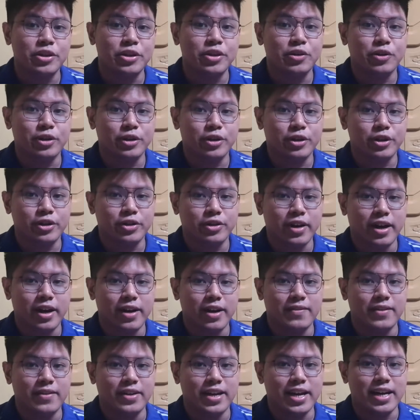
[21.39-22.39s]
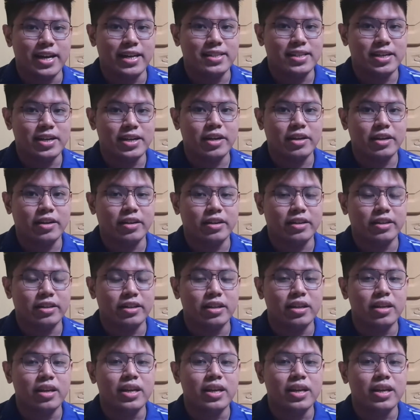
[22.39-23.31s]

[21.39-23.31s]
in order to have a nice haircut.